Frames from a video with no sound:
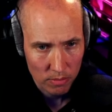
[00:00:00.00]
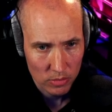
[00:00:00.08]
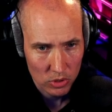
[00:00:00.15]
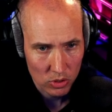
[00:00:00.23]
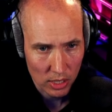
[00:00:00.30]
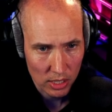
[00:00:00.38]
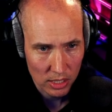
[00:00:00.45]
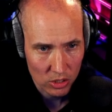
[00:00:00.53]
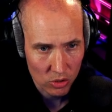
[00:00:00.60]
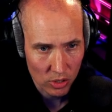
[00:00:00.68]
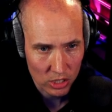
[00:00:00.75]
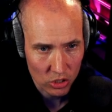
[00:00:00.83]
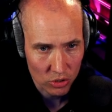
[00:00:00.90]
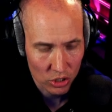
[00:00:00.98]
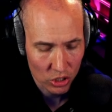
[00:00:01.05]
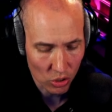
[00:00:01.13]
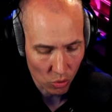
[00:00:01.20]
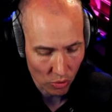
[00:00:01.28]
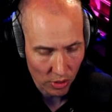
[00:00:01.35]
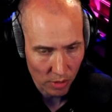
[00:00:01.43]
so I need to actually
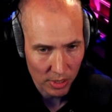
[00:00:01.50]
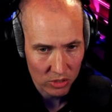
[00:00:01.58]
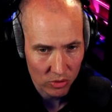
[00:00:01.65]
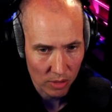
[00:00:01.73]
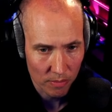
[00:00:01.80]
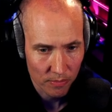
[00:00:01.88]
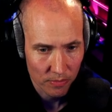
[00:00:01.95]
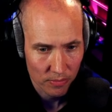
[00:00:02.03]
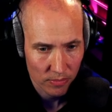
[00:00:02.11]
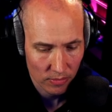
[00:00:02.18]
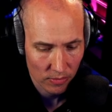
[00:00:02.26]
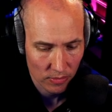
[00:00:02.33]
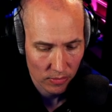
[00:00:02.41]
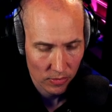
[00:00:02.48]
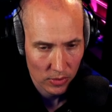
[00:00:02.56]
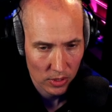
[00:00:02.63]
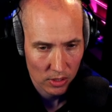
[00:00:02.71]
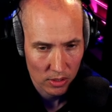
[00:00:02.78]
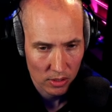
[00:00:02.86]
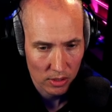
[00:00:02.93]
solo the bass drum.
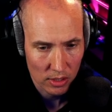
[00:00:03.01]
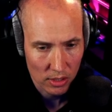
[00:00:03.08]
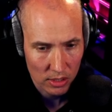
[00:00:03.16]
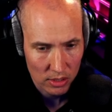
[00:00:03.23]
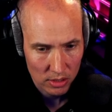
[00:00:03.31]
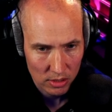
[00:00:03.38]
Like this.